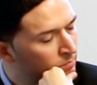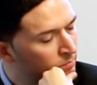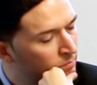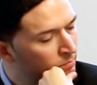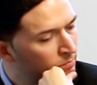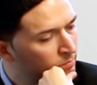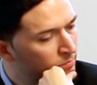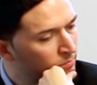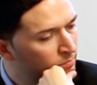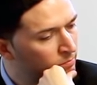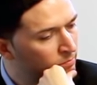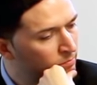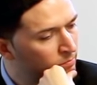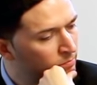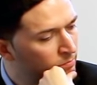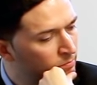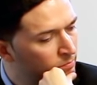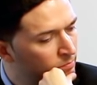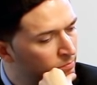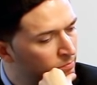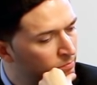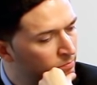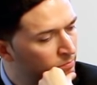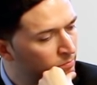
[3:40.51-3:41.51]

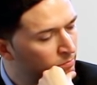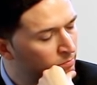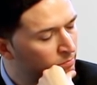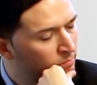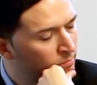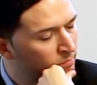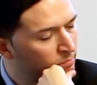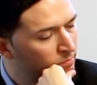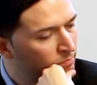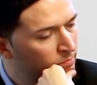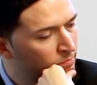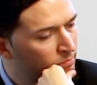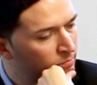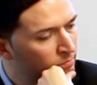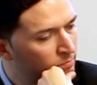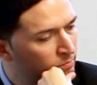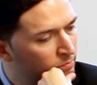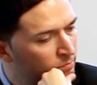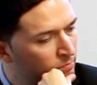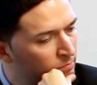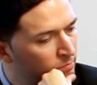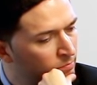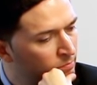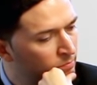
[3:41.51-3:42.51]

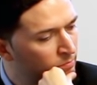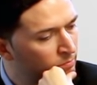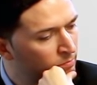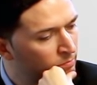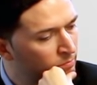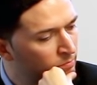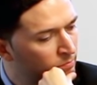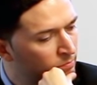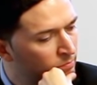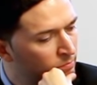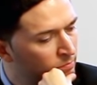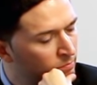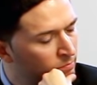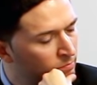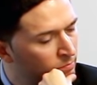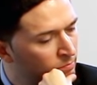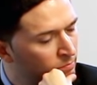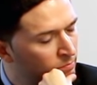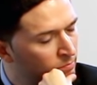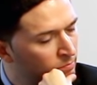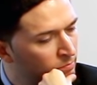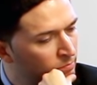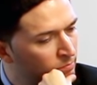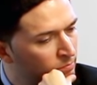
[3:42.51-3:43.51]

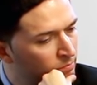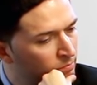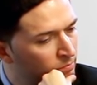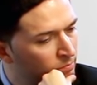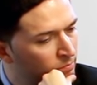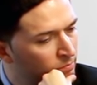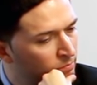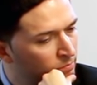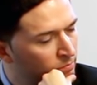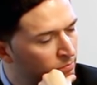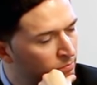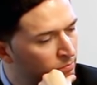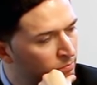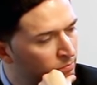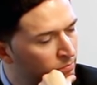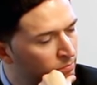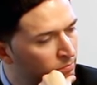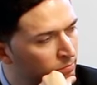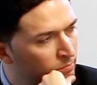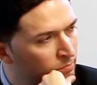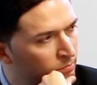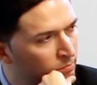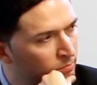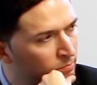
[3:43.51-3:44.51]

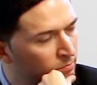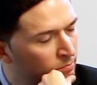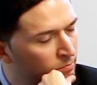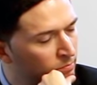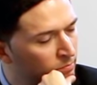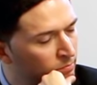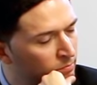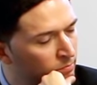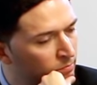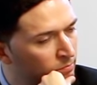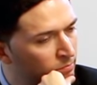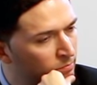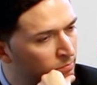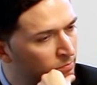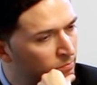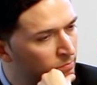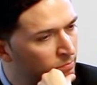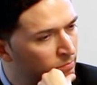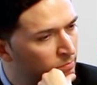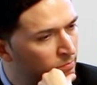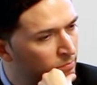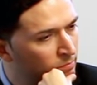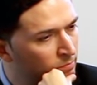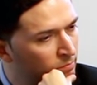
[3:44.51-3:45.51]

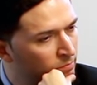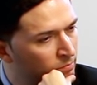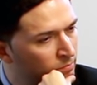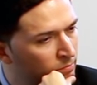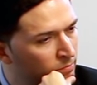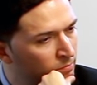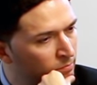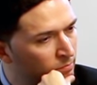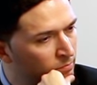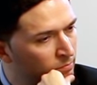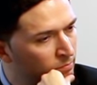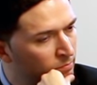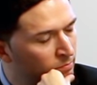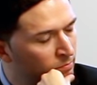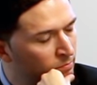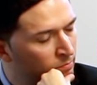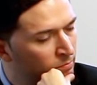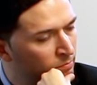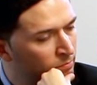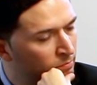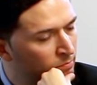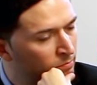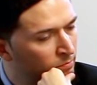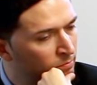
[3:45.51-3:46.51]

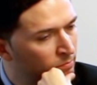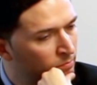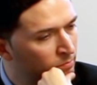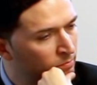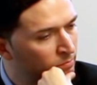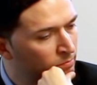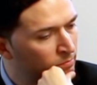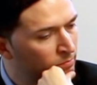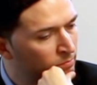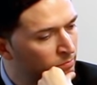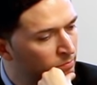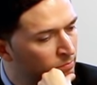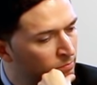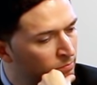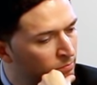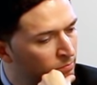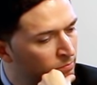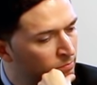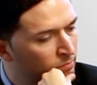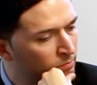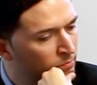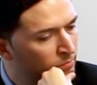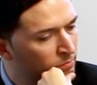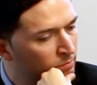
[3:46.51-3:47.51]

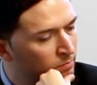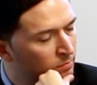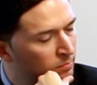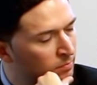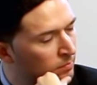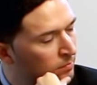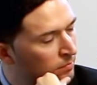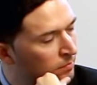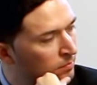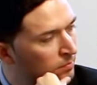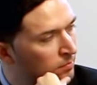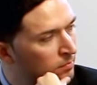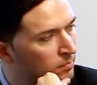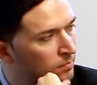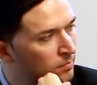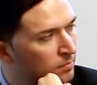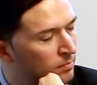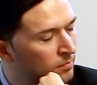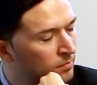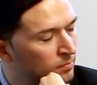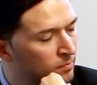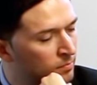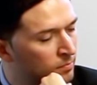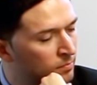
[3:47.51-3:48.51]
(not speaking)